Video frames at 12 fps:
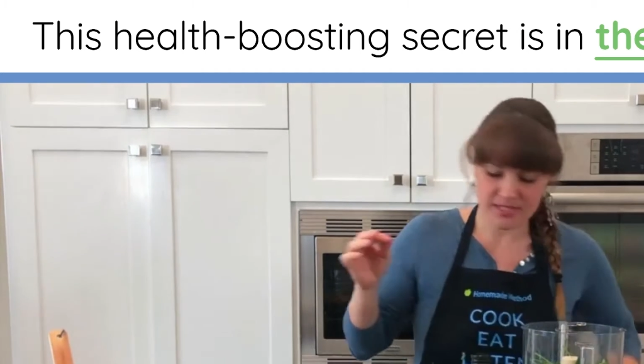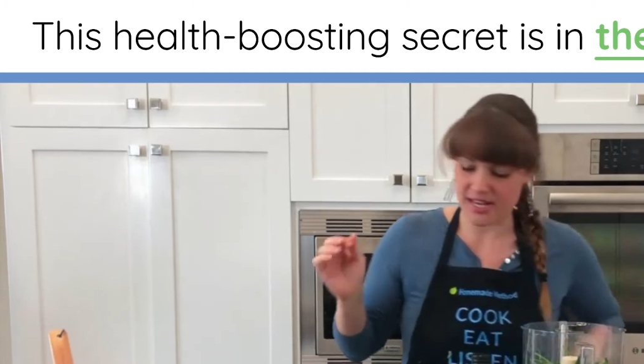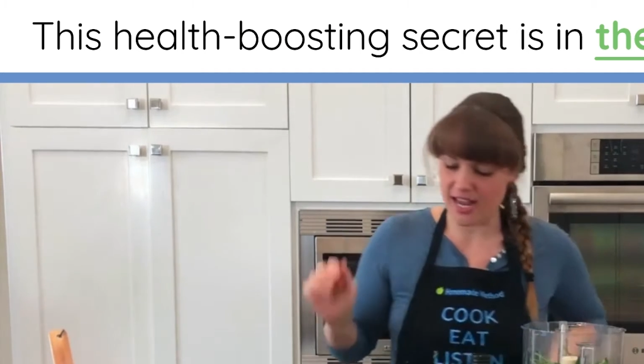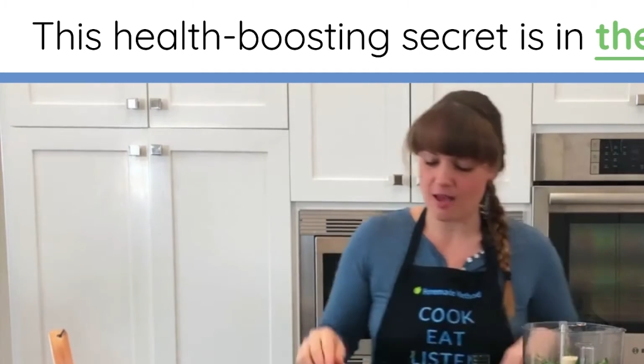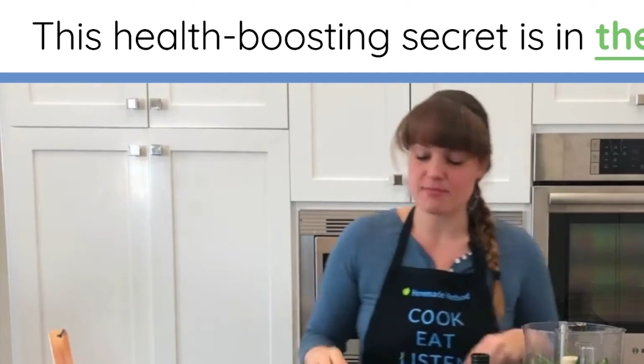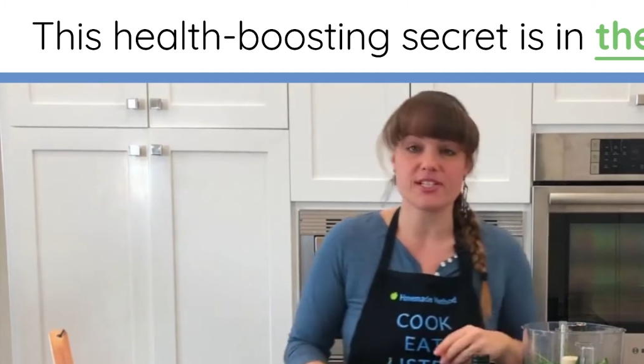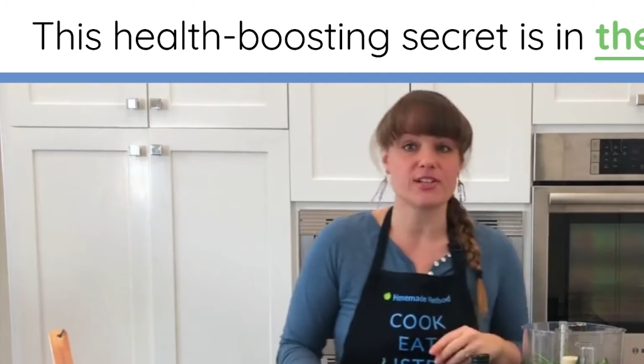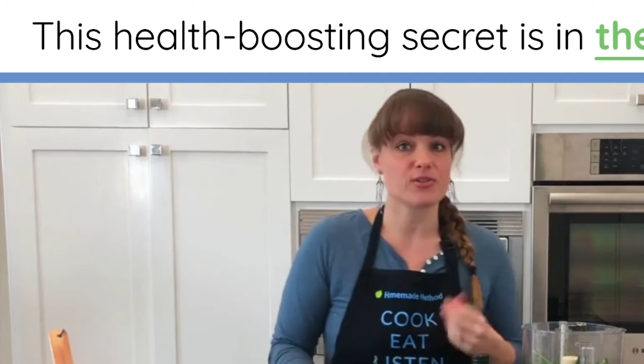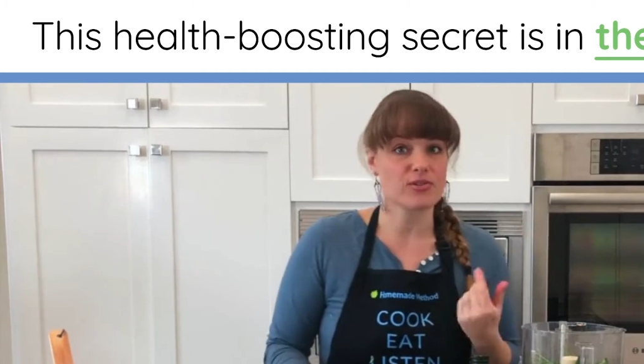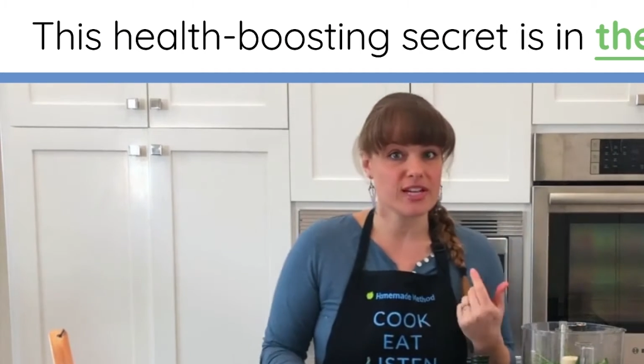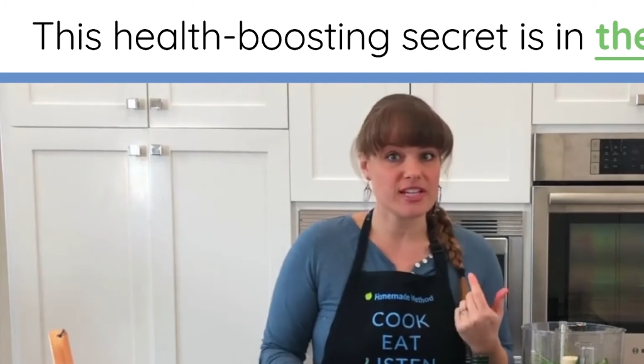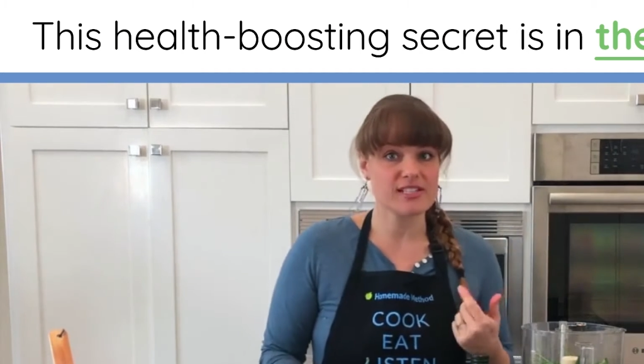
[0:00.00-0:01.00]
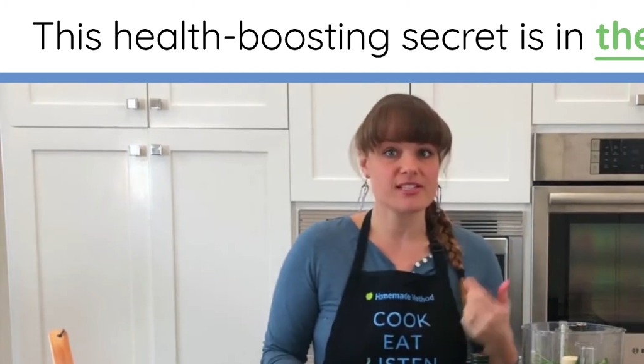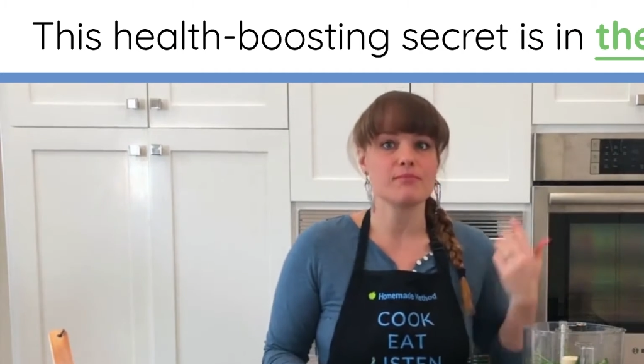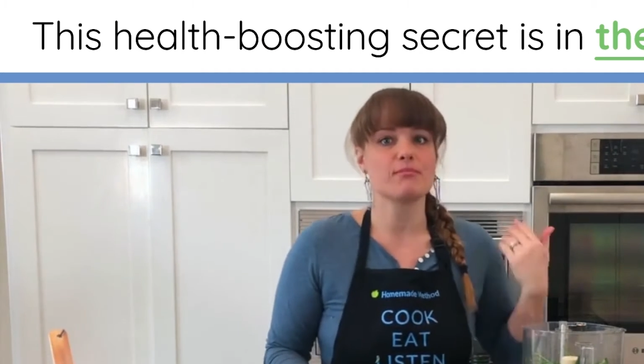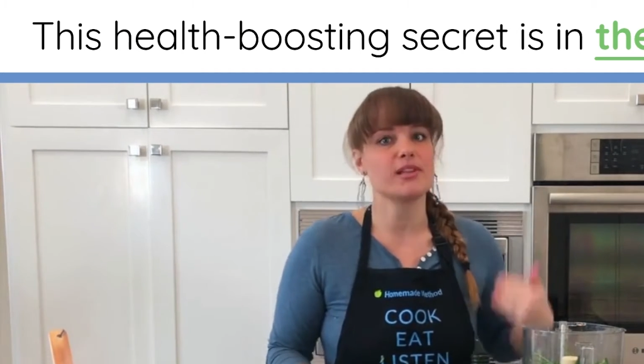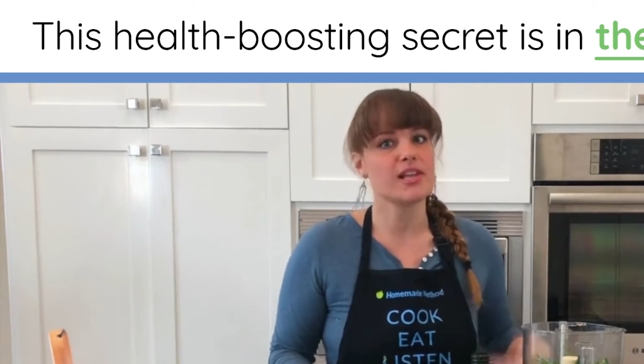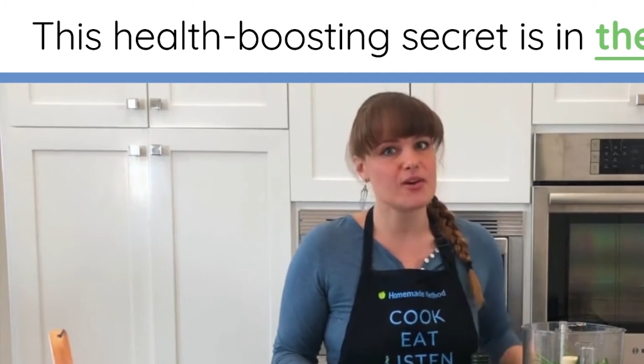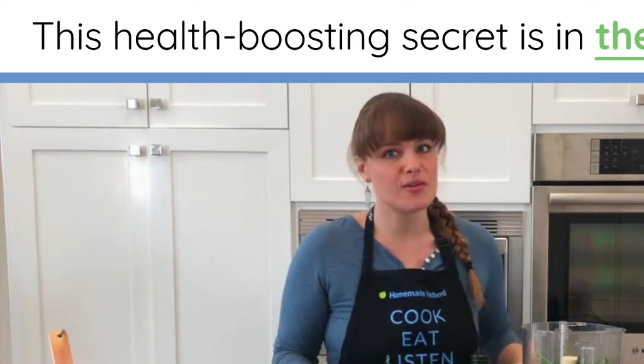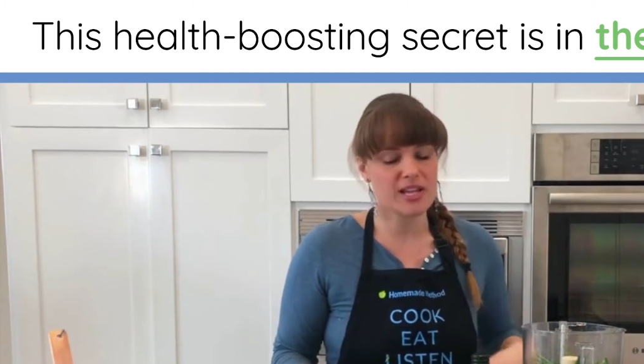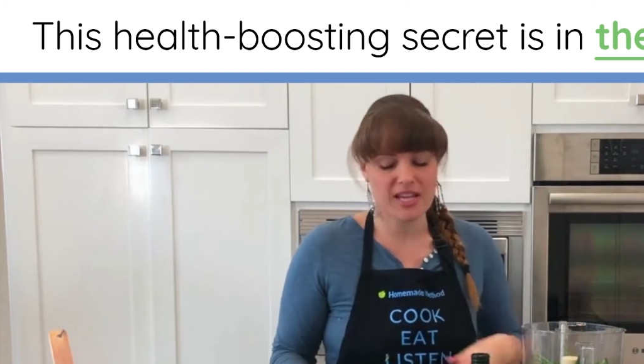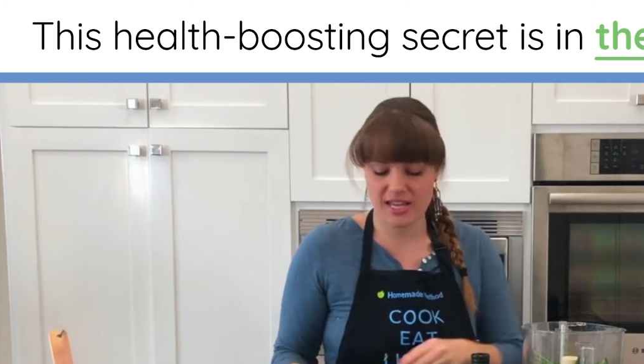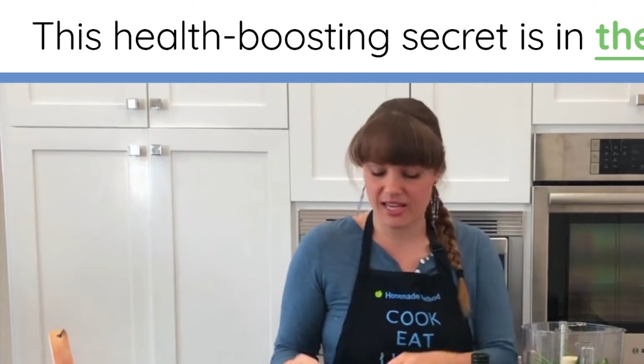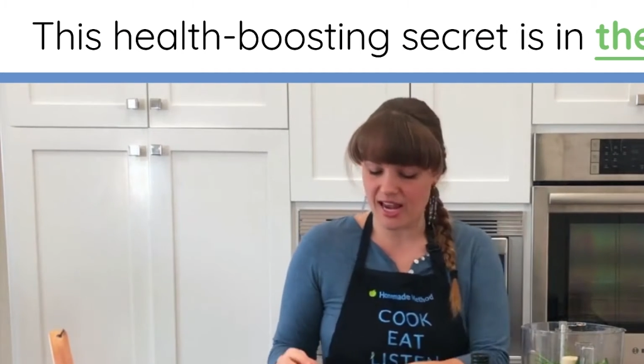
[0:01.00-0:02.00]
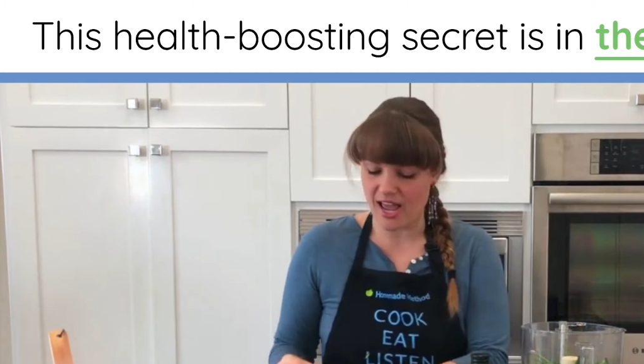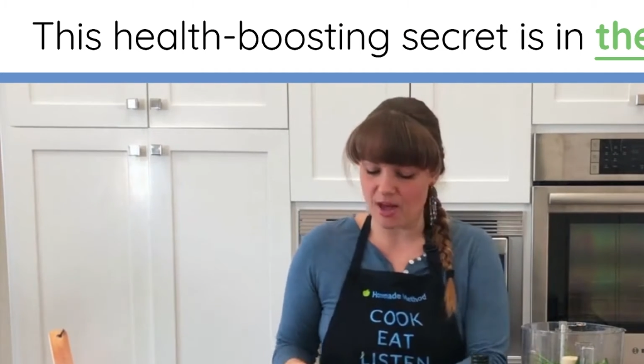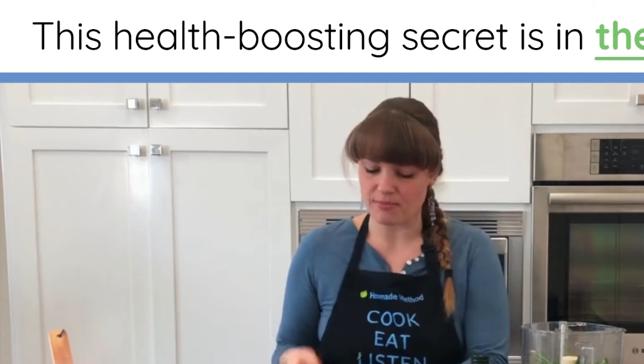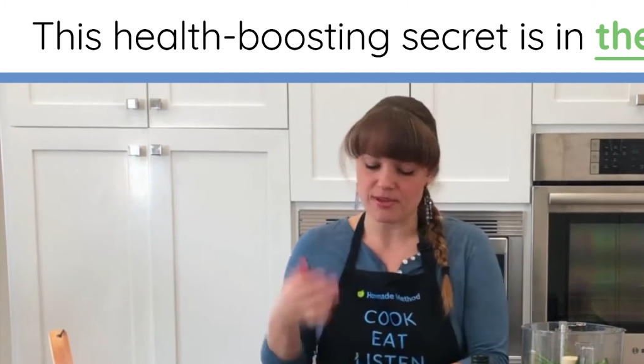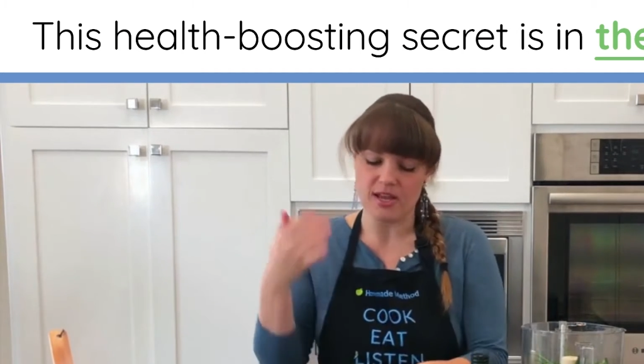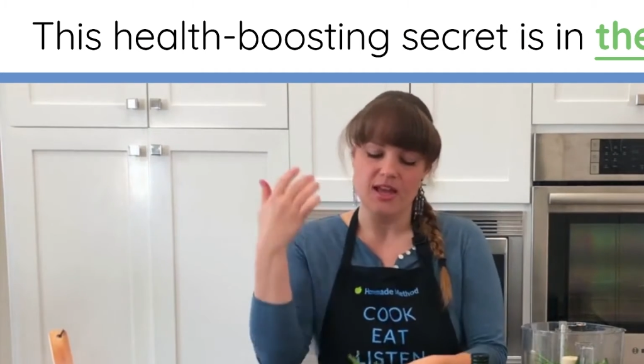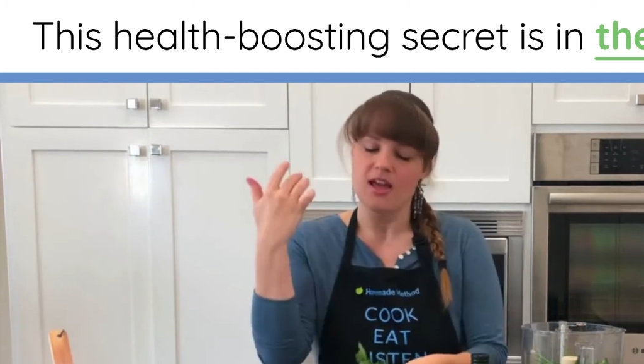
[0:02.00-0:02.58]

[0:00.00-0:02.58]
can help decrease bloating, can help